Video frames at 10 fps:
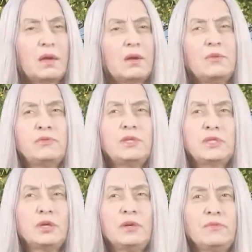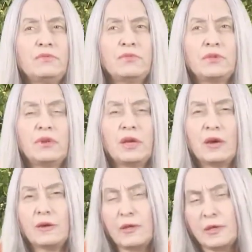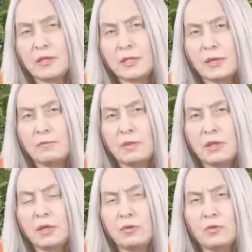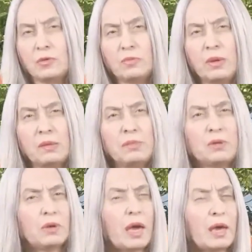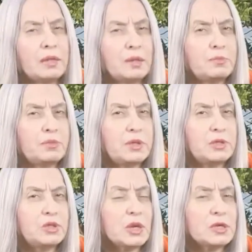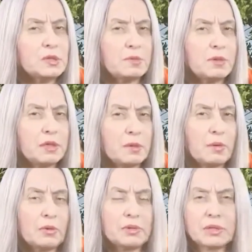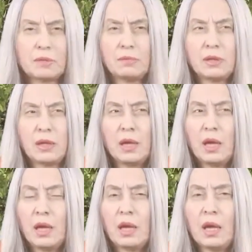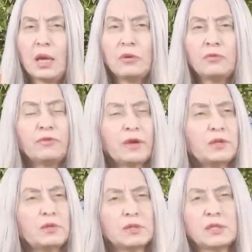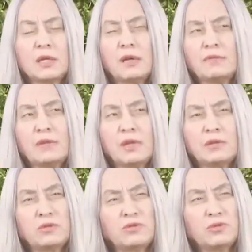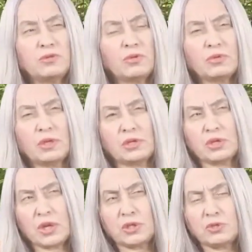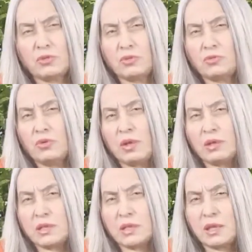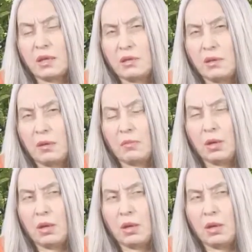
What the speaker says: reserve regarding somebody, or maybe you had a prejudgment about somebody, and you find yourself that you don't judge, you want to understand them.